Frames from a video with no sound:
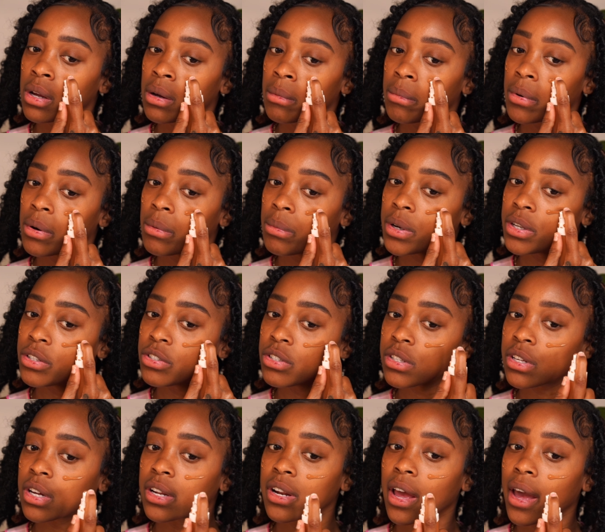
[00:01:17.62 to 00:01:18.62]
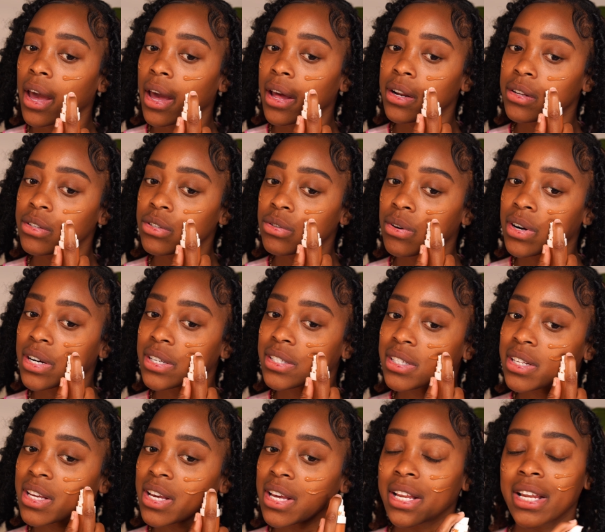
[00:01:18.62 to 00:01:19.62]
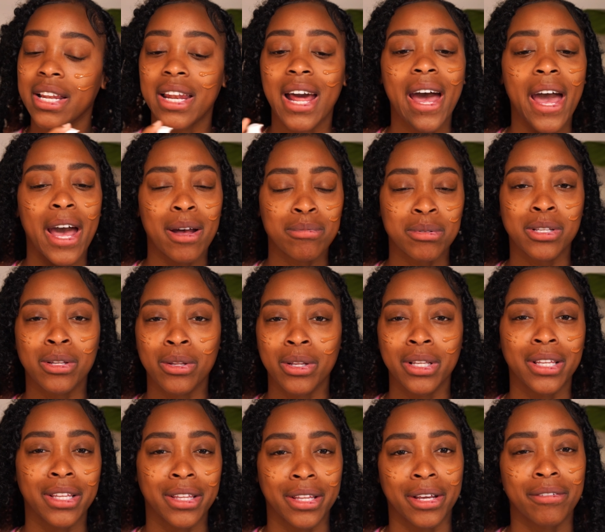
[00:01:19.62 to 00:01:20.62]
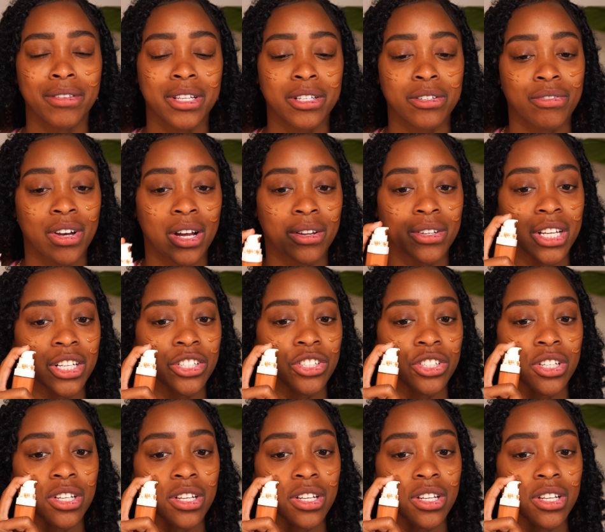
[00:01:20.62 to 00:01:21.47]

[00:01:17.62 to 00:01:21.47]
but we're just going to add it to our skin. And I absolutely love this foundation.